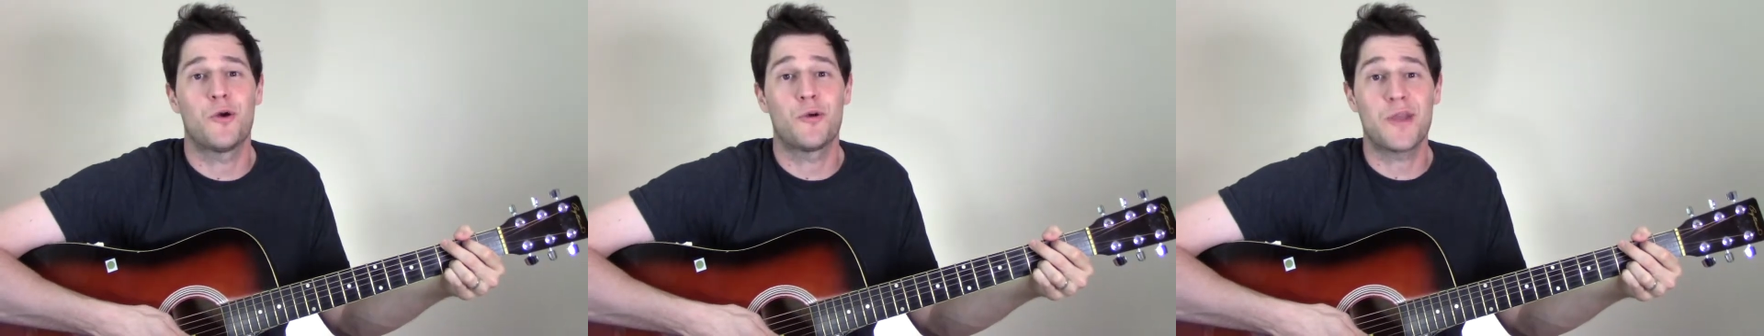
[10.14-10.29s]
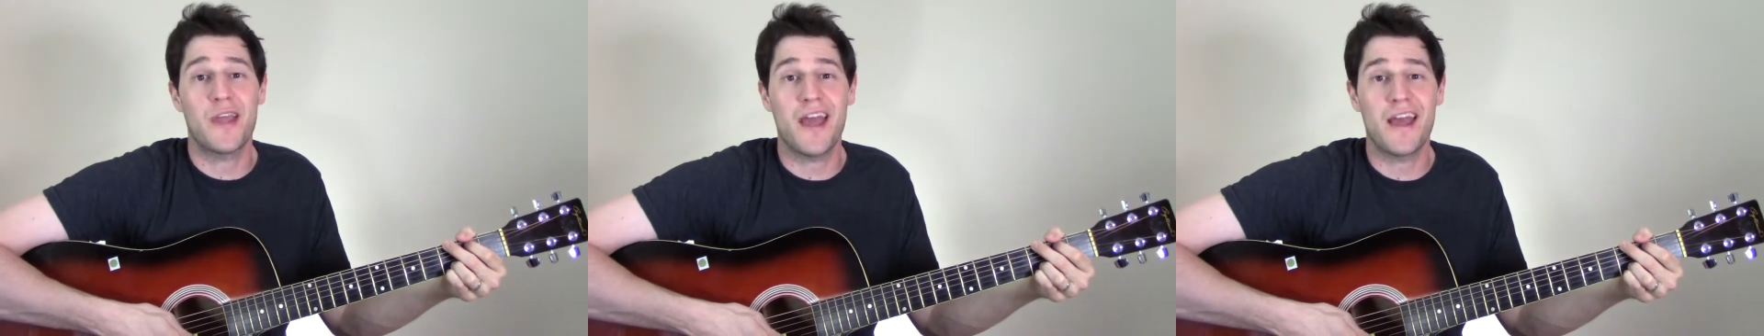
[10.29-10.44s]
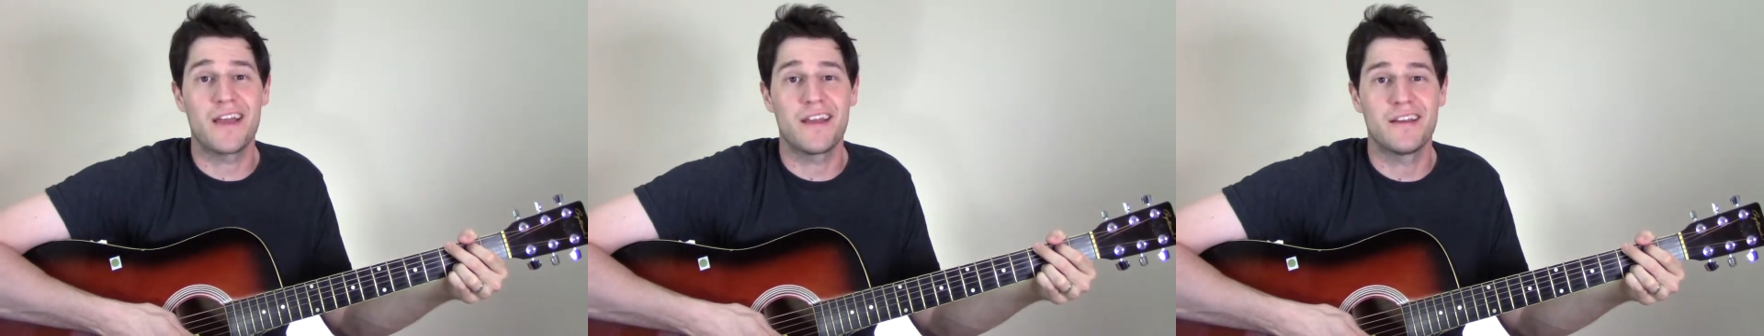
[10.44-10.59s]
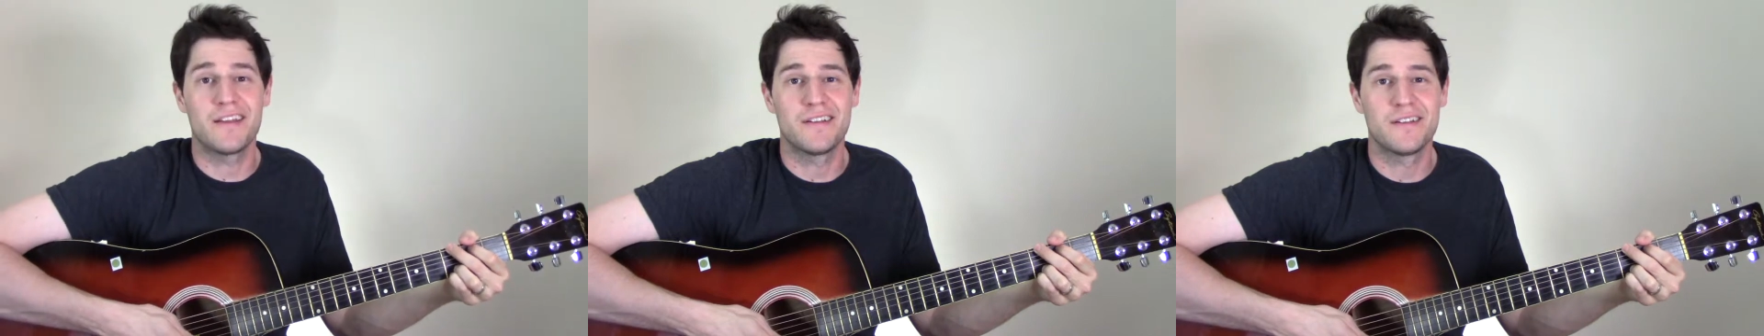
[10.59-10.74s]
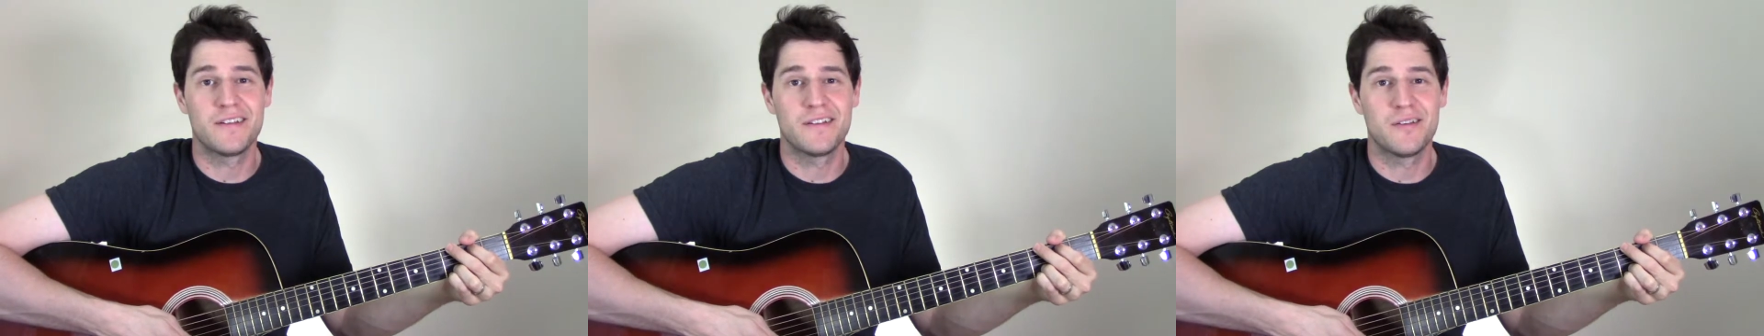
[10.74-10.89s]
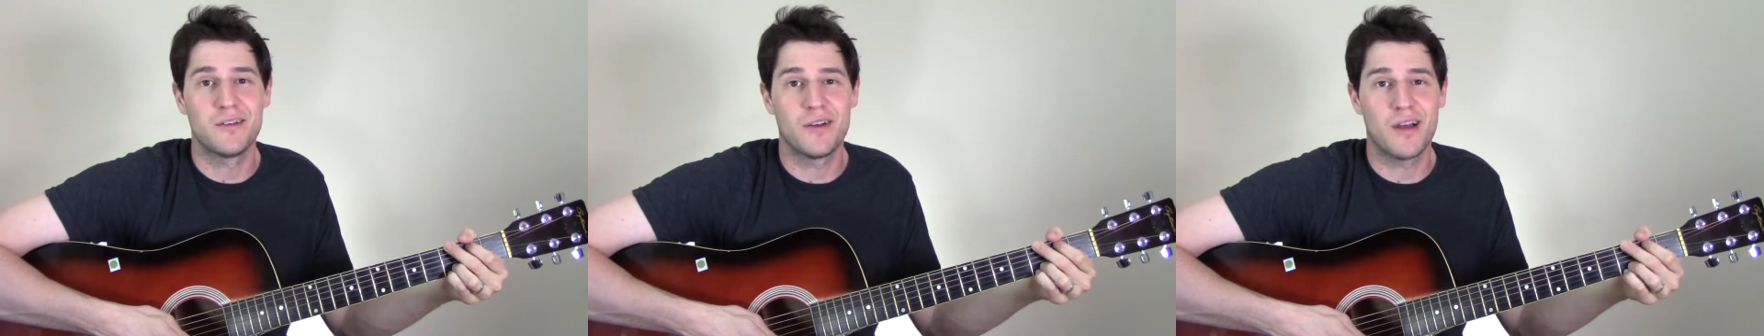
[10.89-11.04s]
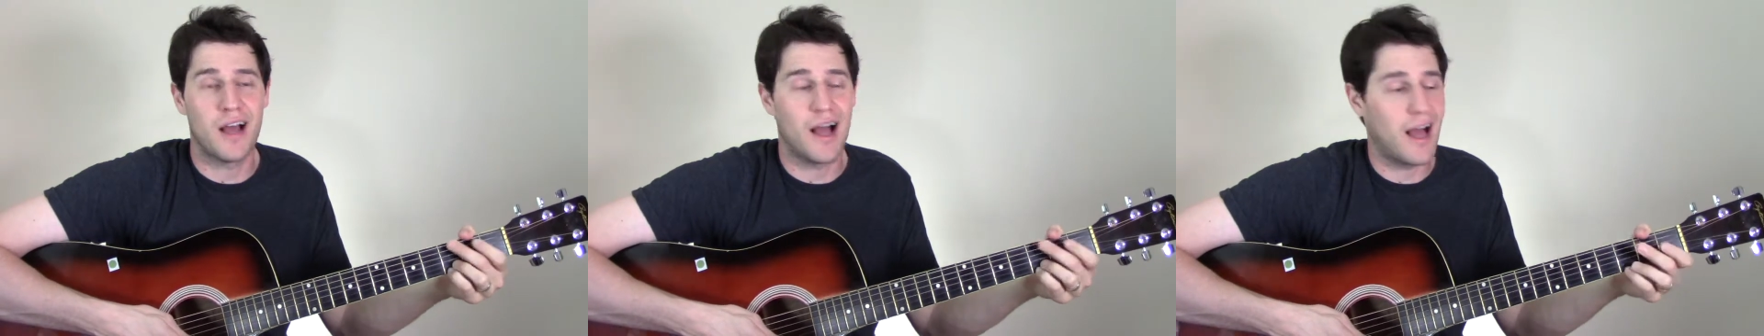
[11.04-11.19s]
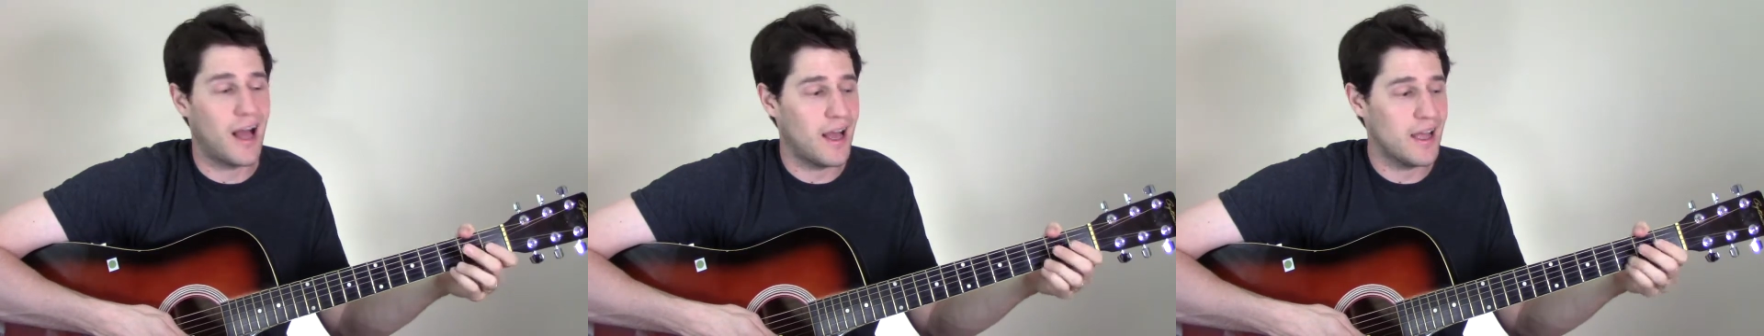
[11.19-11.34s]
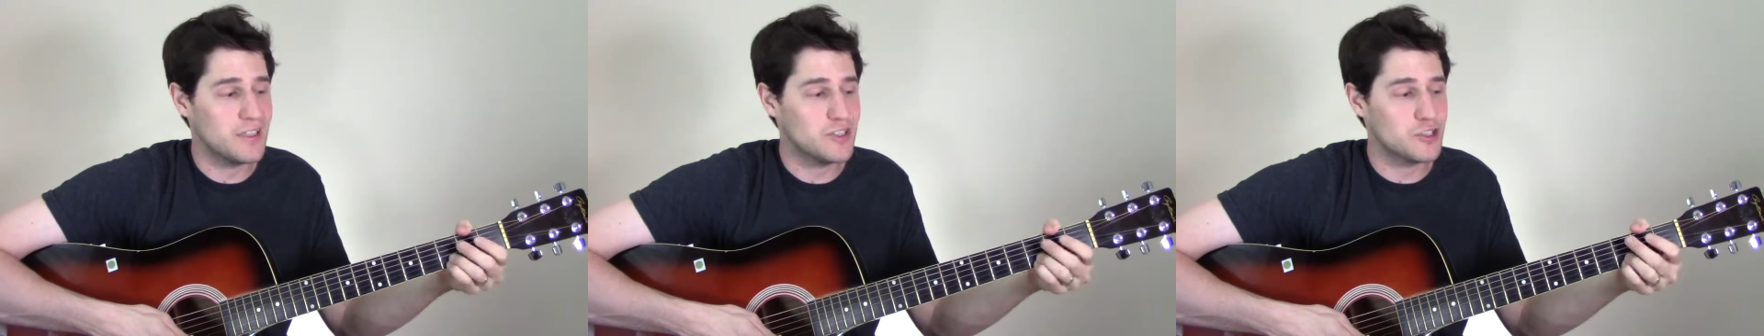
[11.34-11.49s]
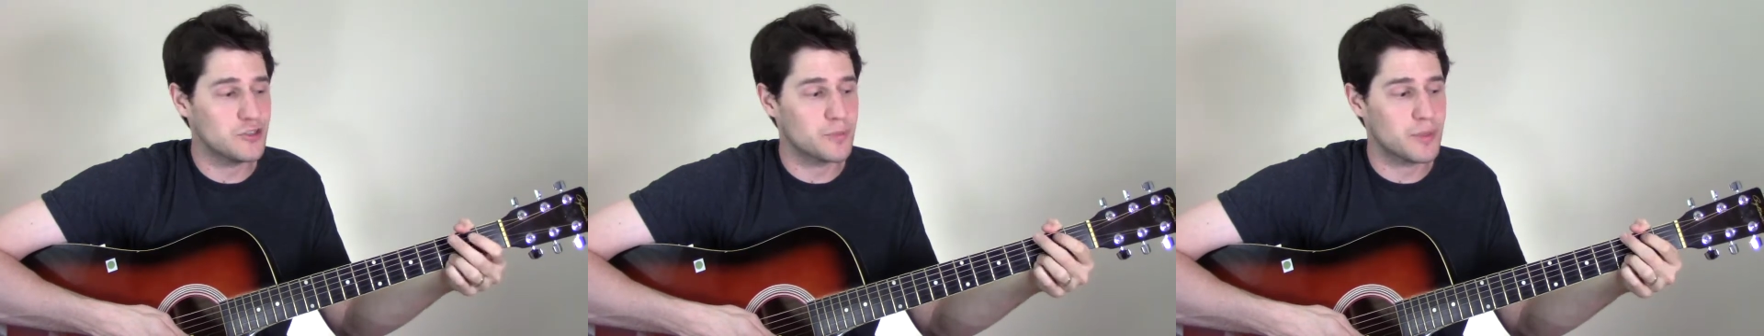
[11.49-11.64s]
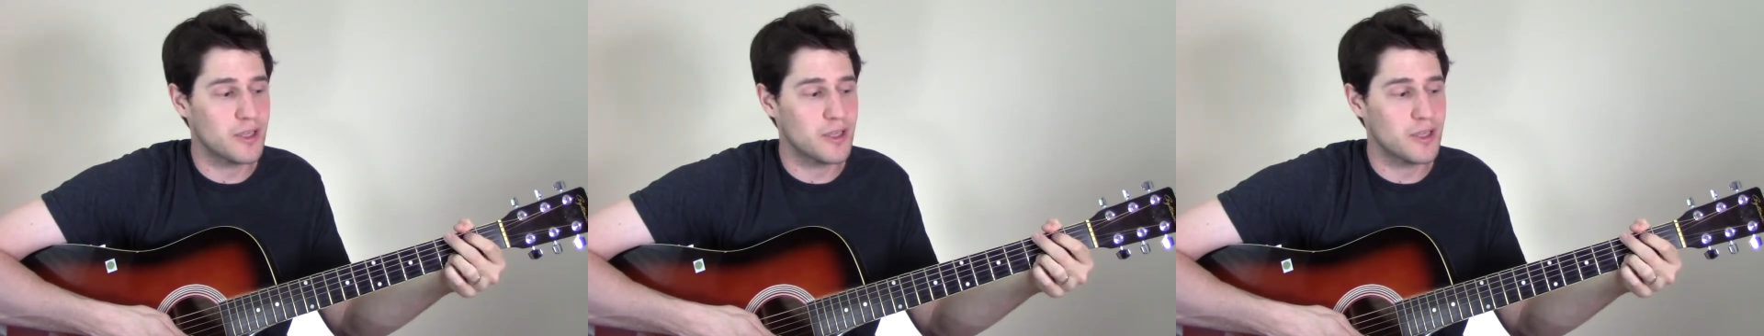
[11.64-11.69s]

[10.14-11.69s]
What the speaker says: Okay, I just